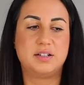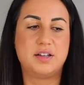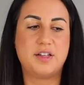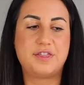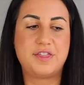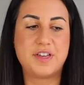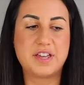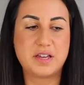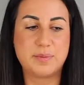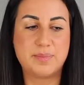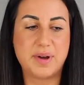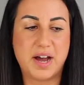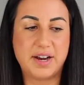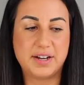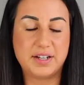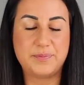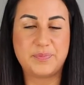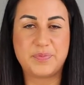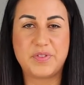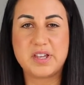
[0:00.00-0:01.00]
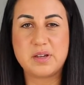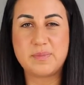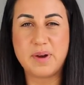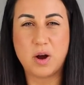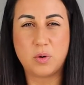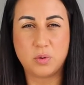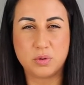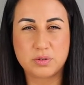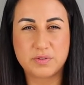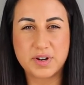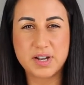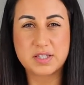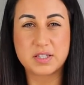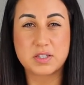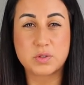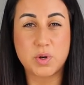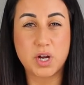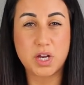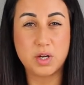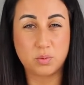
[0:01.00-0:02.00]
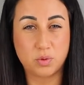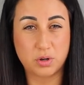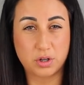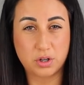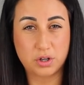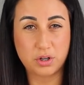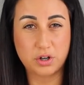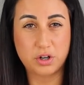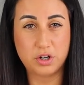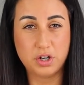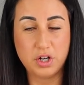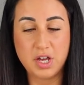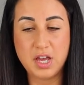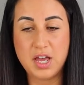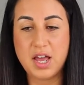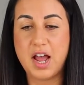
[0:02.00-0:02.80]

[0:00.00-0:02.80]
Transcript: think about it. Think about all the reasons why you want to go,